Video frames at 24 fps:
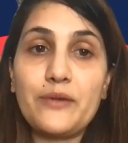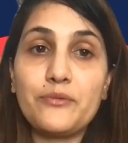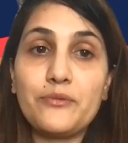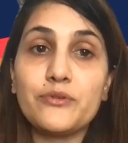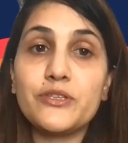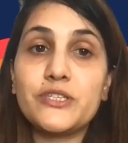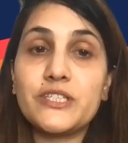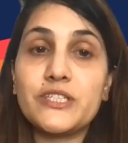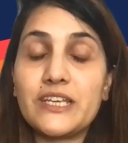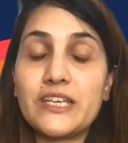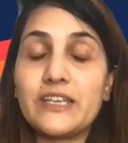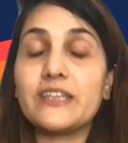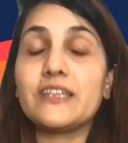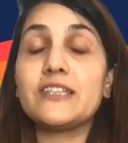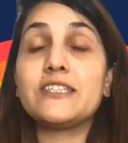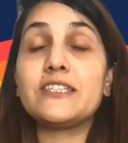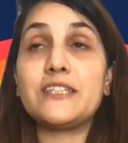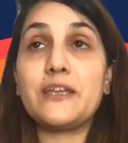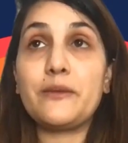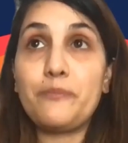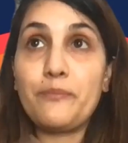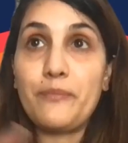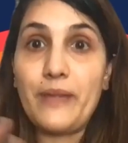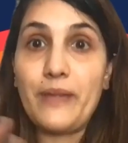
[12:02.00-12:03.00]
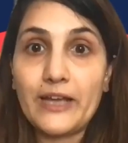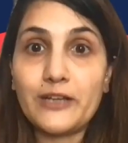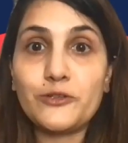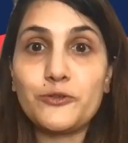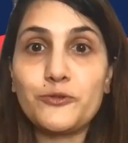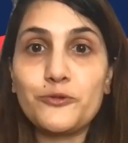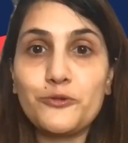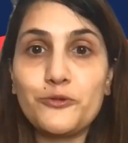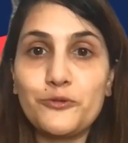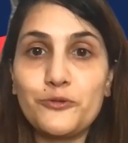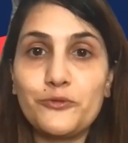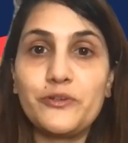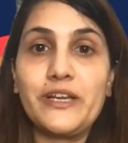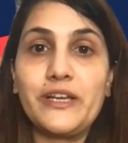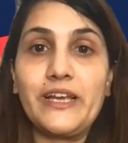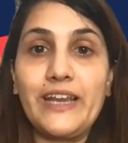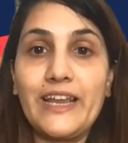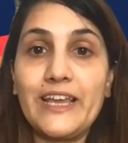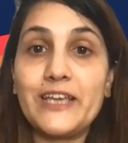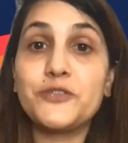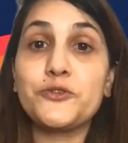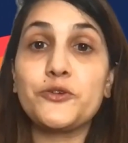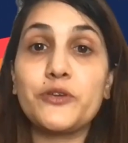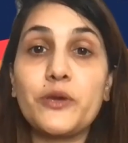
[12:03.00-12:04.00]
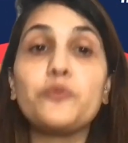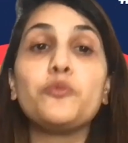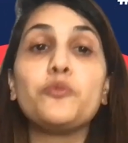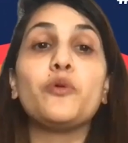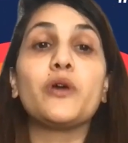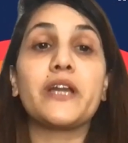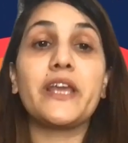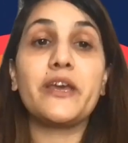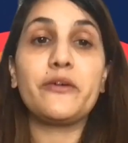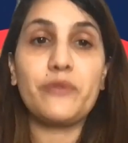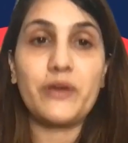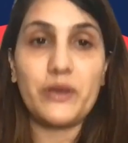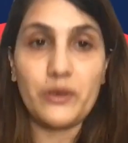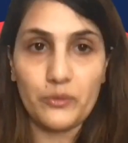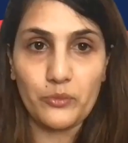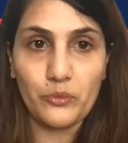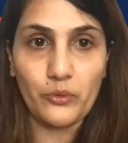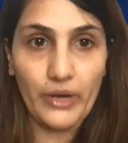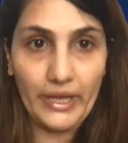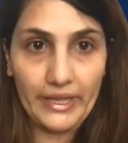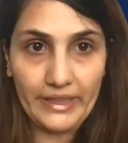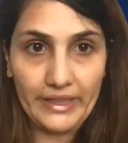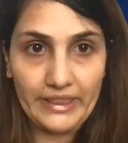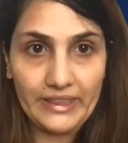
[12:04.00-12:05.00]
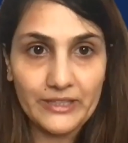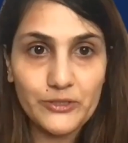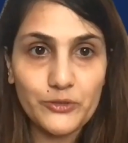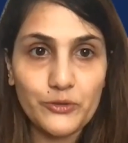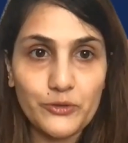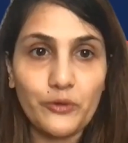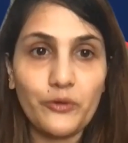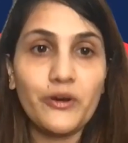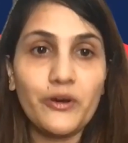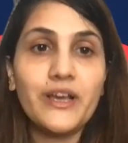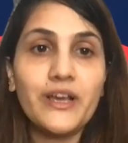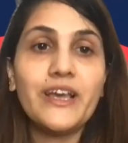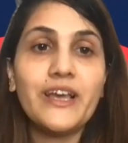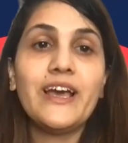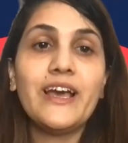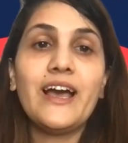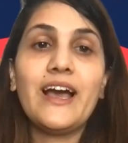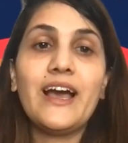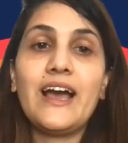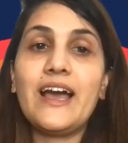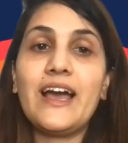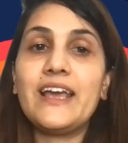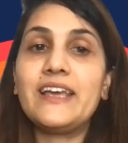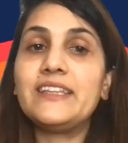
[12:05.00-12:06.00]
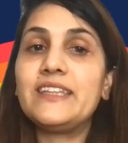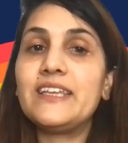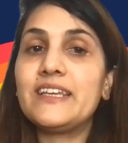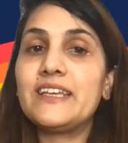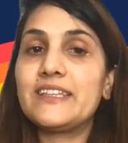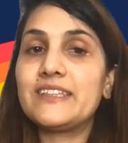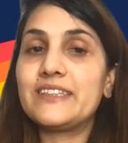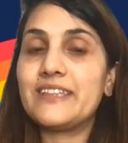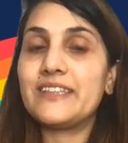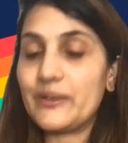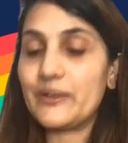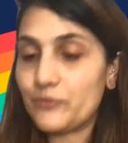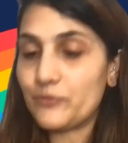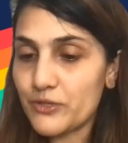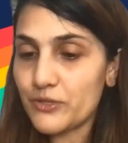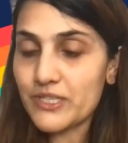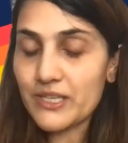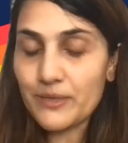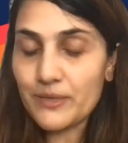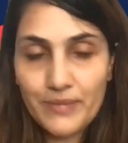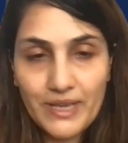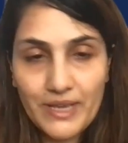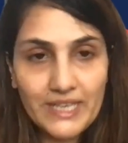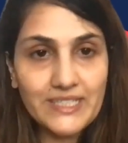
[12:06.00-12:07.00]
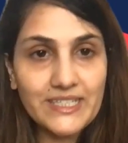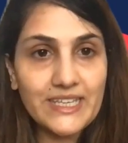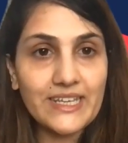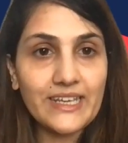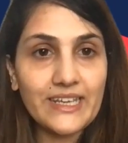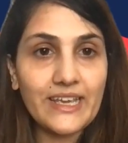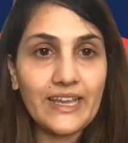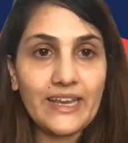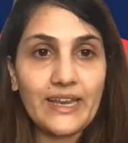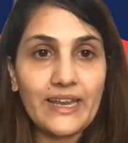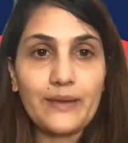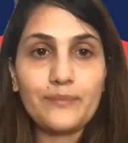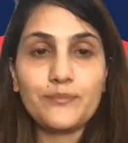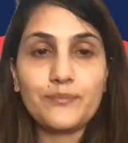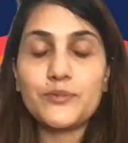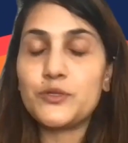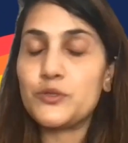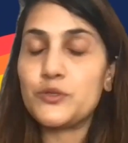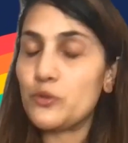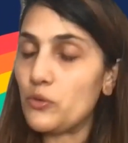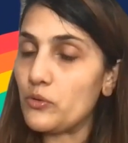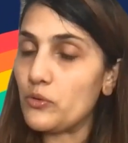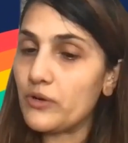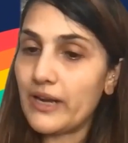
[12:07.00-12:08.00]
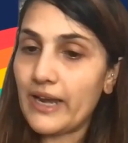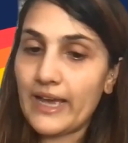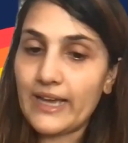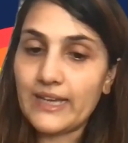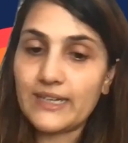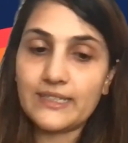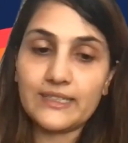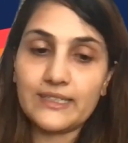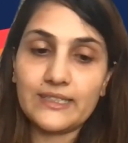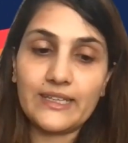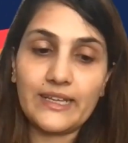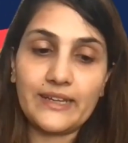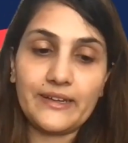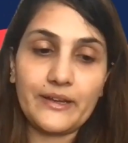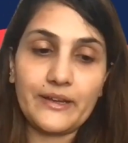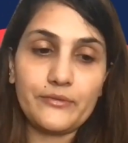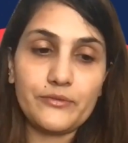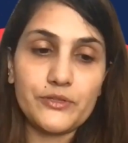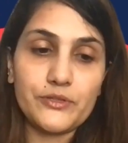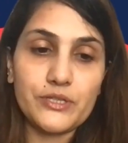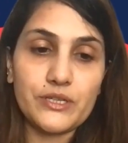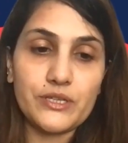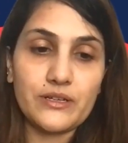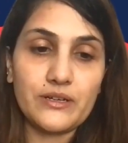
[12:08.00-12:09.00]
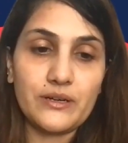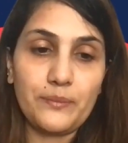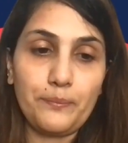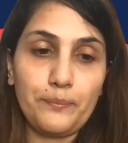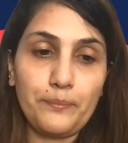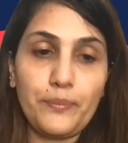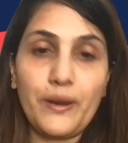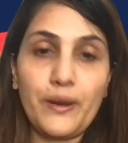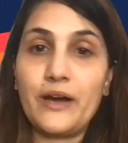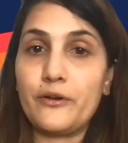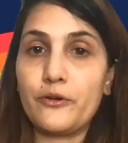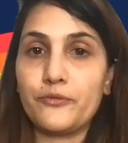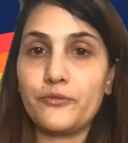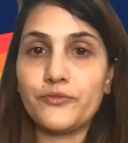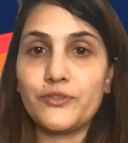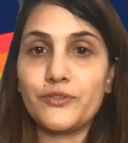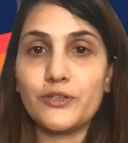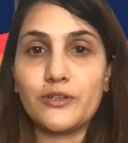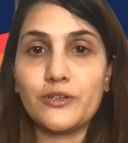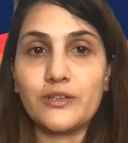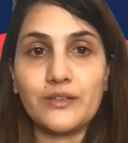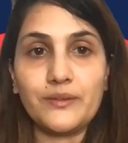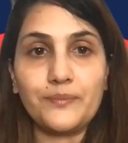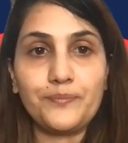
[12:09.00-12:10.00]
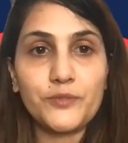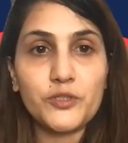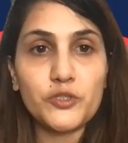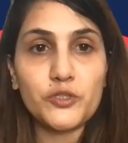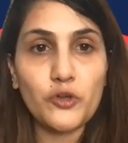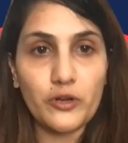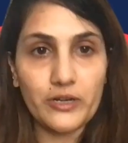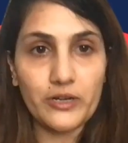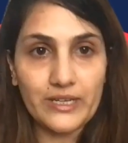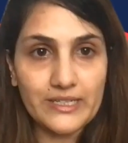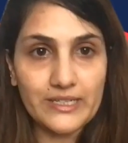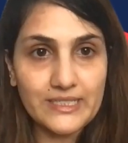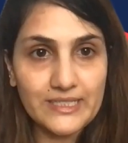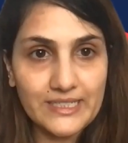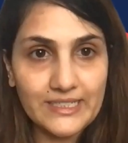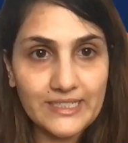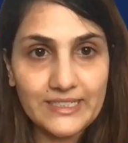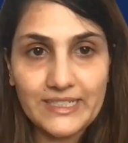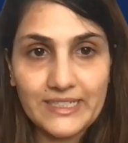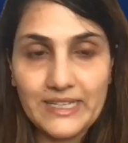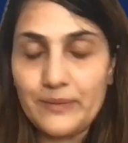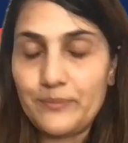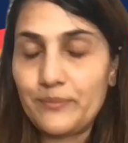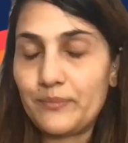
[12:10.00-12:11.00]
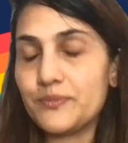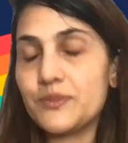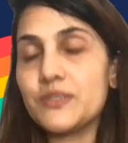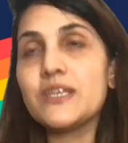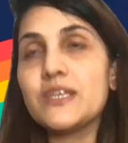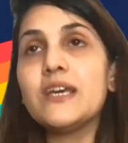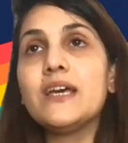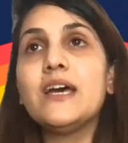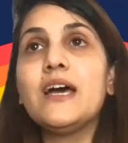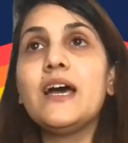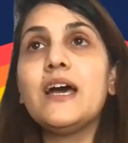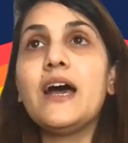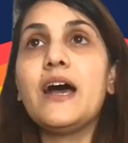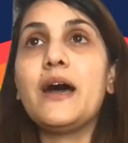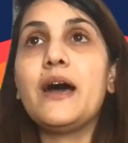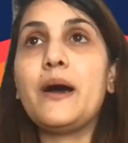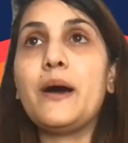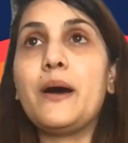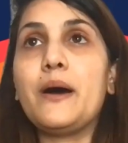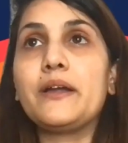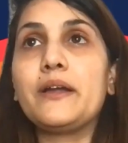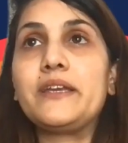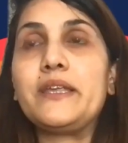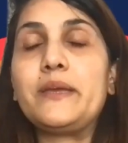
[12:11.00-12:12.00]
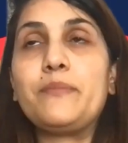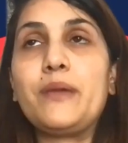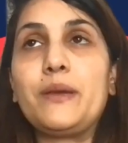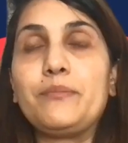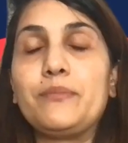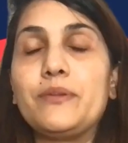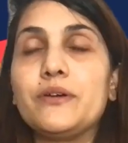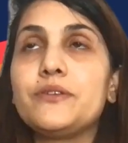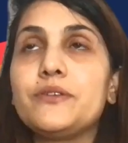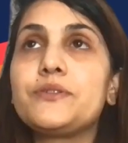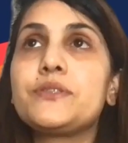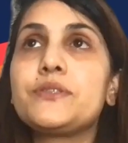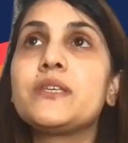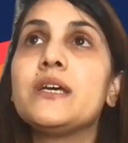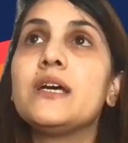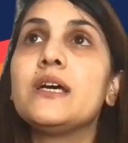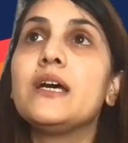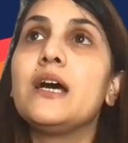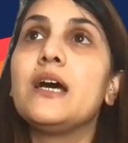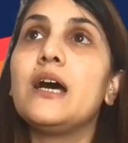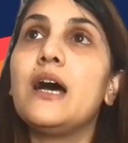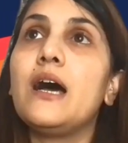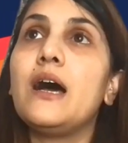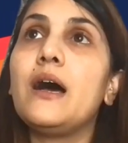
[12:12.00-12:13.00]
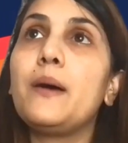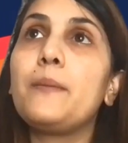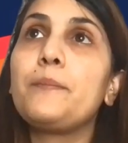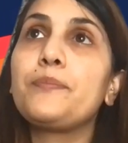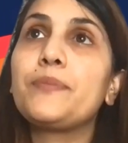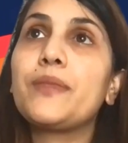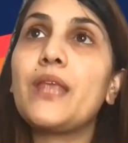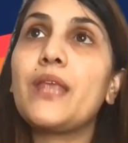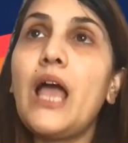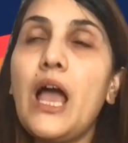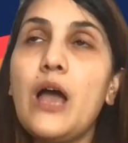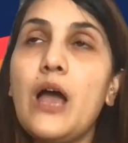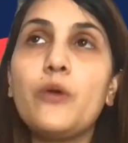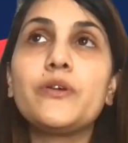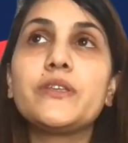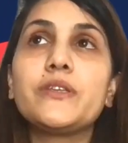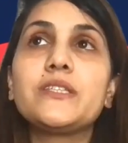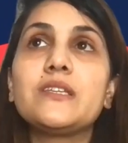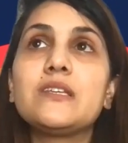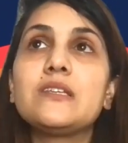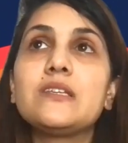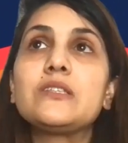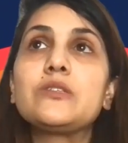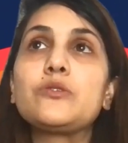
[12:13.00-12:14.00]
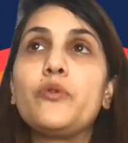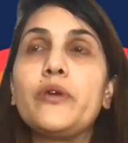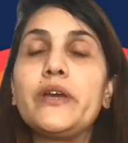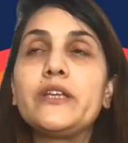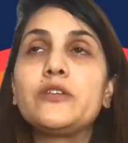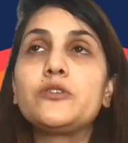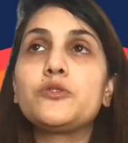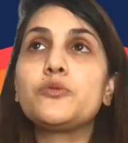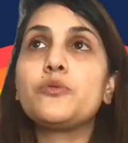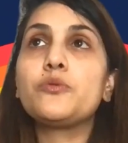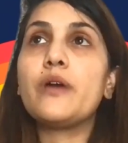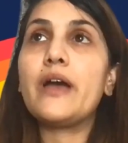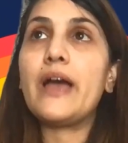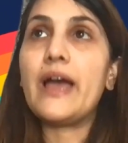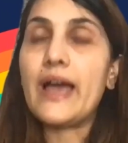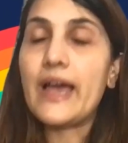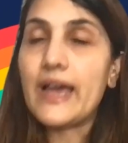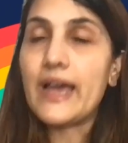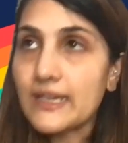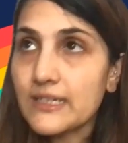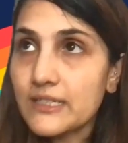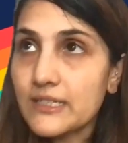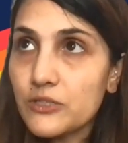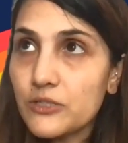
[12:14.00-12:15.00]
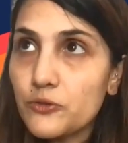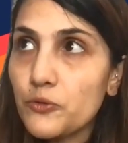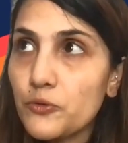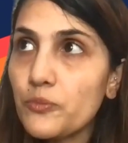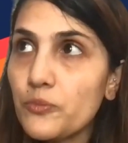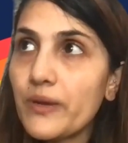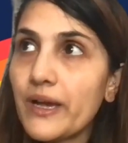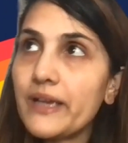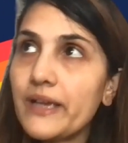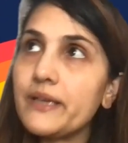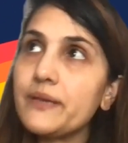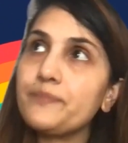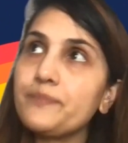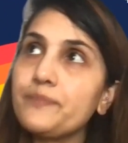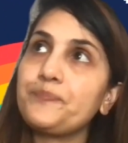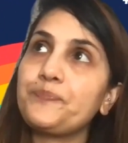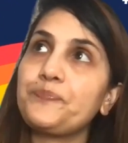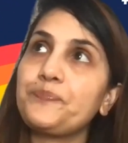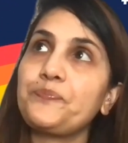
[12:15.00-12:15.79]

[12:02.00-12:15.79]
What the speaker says: I was taking a step back to realize, okay, what have I won? So I think that was amazing. And I'm so glad that I was a part of the shortlisted teams, team members. How is this going to add to my